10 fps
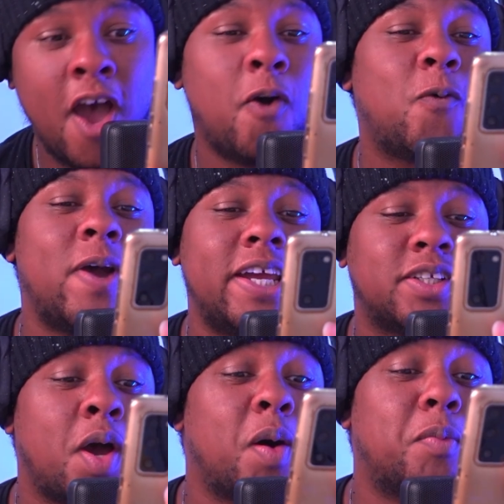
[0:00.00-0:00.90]
Wait,
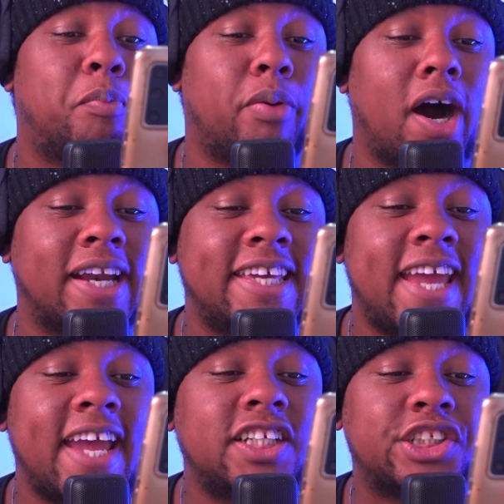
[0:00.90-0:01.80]
body
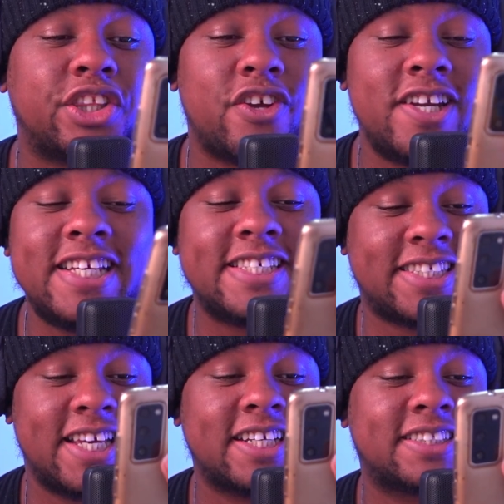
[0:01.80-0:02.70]
age
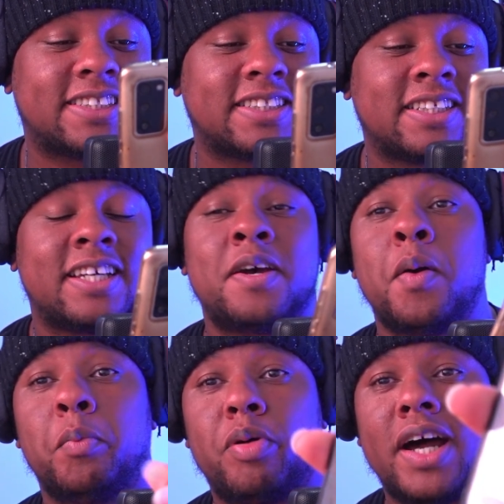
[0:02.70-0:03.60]
36,
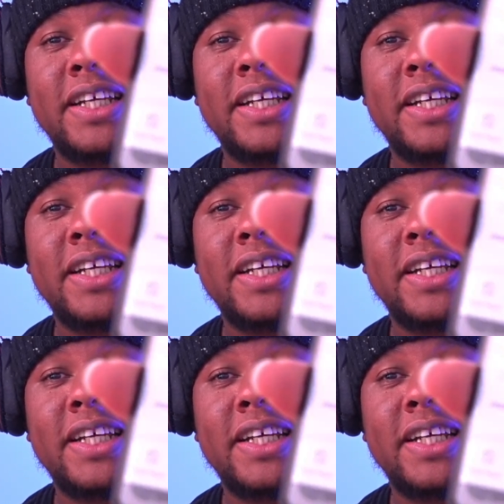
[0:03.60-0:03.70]
body